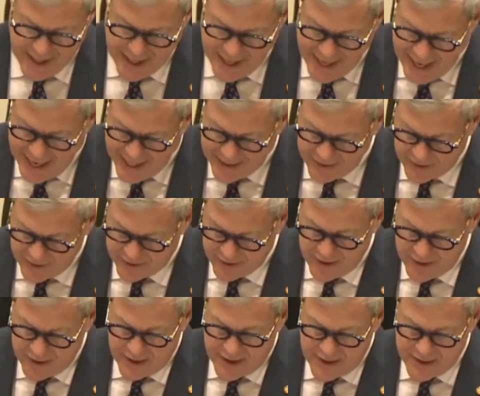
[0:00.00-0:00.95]
And
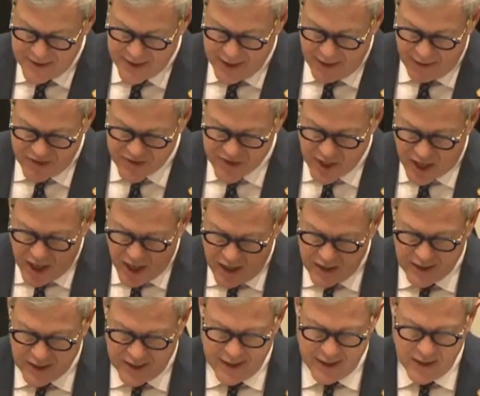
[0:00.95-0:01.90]
there is
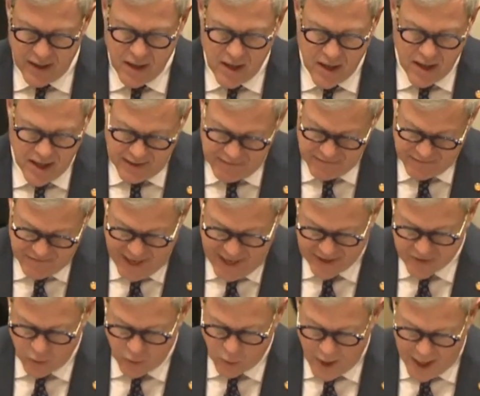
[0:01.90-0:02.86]
only in
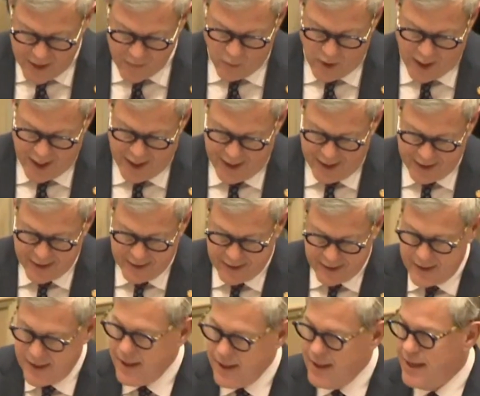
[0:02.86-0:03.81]
fact, one way
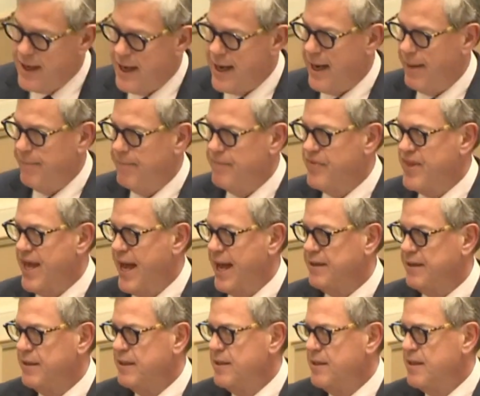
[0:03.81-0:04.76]
um,
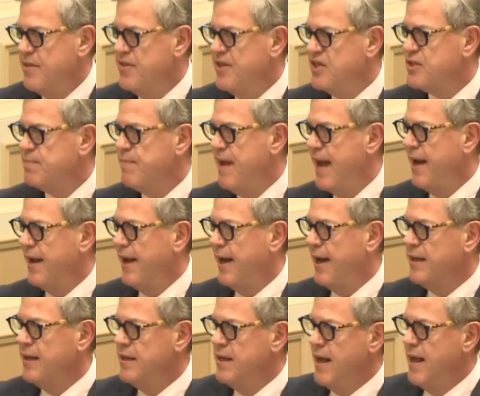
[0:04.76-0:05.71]
that this
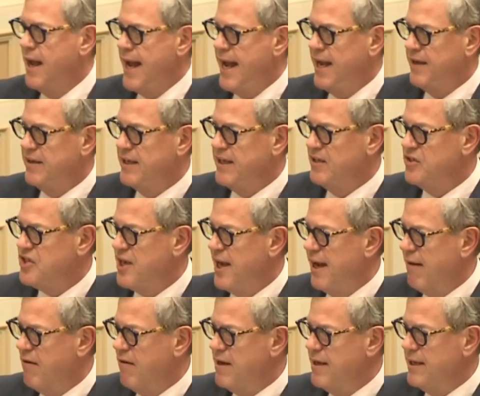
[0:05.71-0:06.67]
matter and
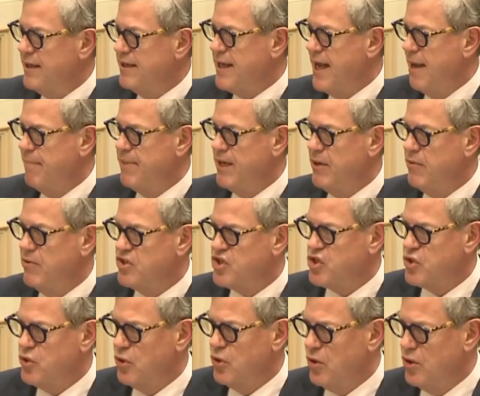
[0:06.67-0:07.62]
integrity can be
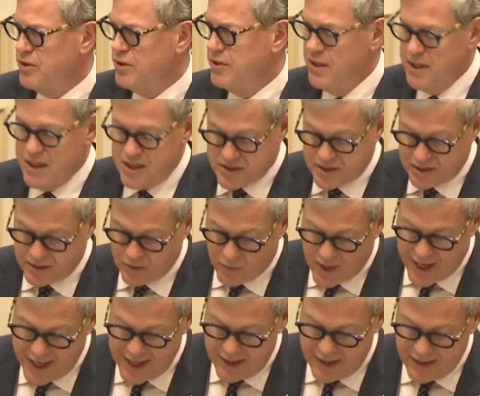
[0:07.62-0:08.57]
restored to the
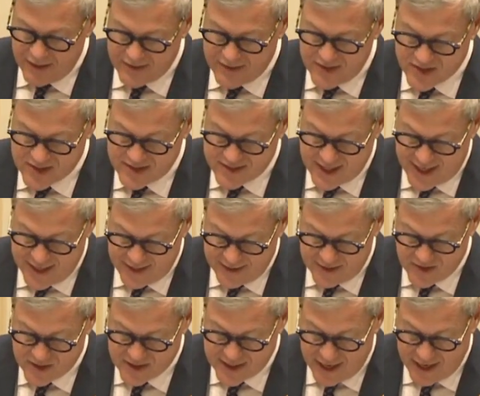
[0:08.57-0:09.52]
way this state
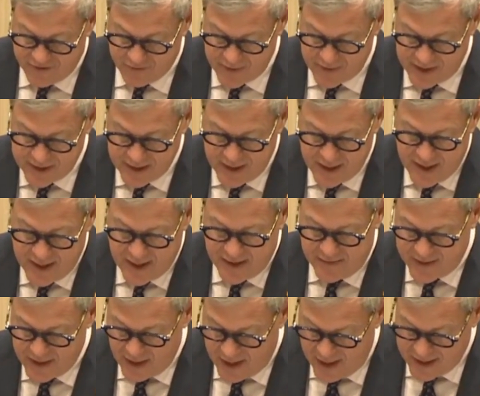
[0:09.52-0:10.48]
is government,
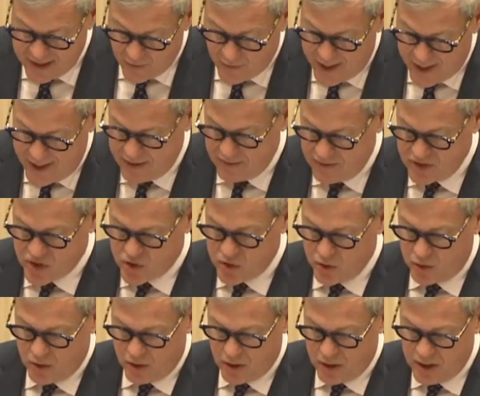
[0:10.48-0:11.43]
and the only way to
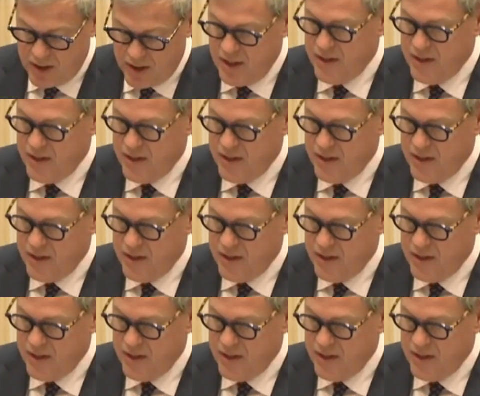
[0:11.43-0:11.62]
restore